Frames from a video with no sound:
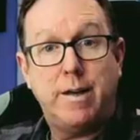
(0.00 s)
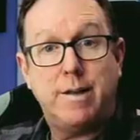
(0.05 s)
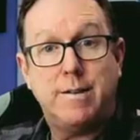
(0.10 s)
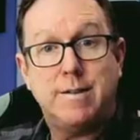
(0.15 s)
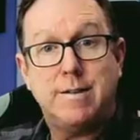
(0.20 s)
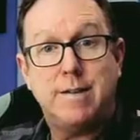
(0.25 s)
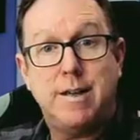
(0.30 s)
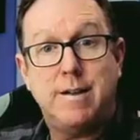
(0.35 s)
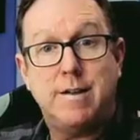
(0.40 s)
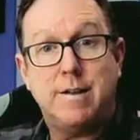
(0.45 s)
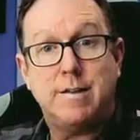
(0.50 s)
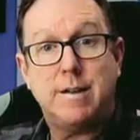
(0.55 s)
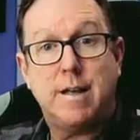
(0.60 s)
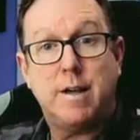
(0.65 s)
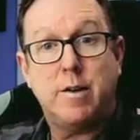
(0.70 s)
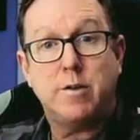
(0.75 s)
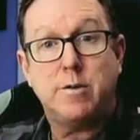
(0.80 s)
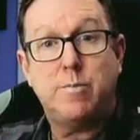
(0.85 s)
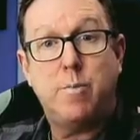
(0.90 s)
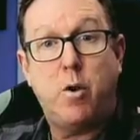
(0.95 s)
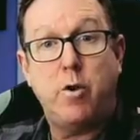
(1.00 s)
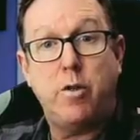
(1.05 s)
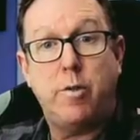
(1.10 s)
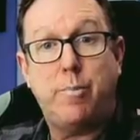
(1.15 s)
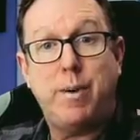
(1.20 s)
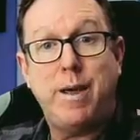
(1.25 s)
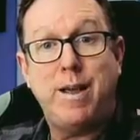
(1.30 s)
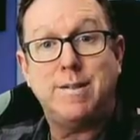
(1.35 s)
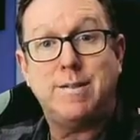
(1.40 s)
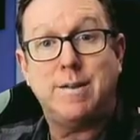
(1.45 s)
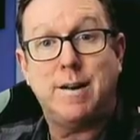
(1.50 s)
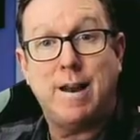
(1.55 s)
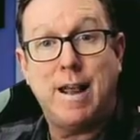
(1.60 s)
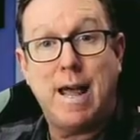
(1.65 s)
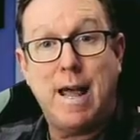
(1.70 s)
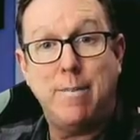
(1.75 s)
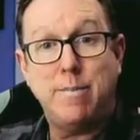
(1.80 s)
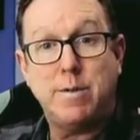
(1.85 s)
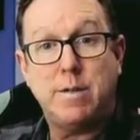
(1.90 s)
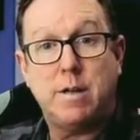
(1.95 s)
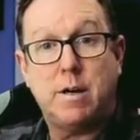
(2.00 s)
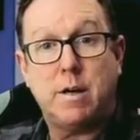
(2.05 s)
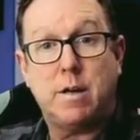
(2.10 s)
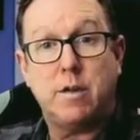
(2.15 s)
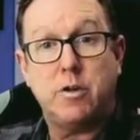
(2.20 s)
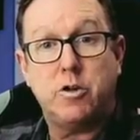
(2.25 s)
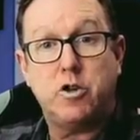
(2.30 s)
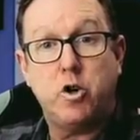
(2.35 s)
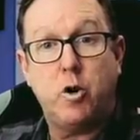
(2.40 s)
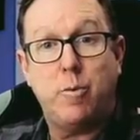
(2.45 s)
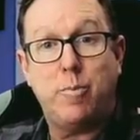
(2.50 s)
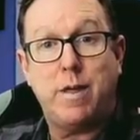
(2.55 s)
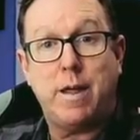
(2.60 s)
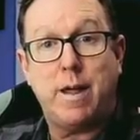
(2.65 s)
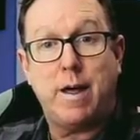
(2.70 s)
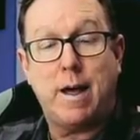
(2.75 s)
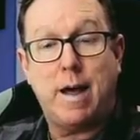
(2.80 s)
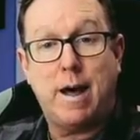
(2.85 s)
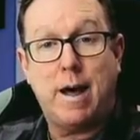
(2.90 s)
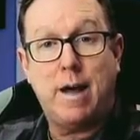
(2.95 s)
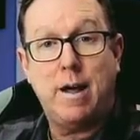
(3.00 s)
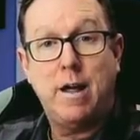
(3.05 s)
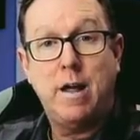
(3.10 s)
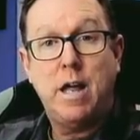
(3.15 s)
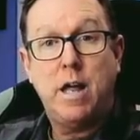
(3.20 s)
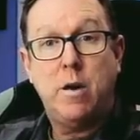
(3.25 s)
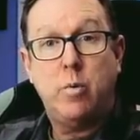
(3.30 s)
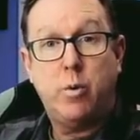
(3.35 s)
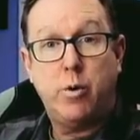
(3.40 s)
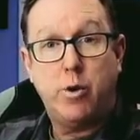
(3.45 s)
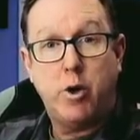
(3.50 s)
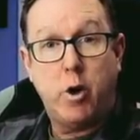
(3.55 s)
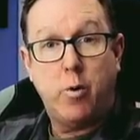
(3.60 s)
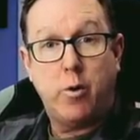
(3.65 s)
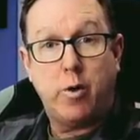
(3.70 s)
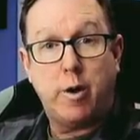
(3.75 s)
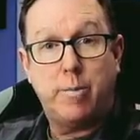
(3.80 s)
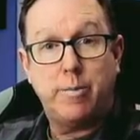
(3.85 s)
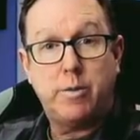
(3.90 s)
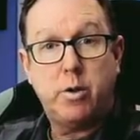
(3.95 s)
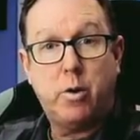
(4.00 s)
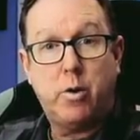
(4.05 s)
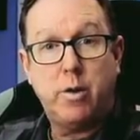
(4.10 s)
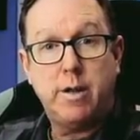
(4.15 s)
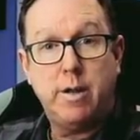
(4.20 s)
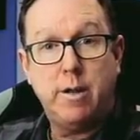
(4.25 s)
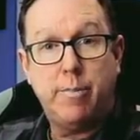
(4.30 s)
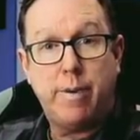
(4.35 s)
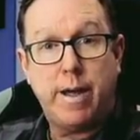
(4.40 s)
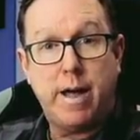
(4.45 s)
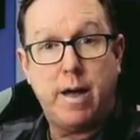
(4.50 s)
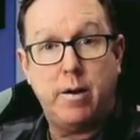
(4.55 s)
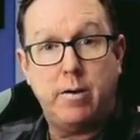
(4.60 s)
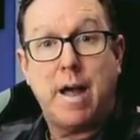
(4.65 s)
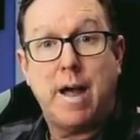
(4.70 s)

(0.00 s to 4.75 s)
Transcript: and seen just how small the pigs and lambs that are consumed there are will know what I'm talking about.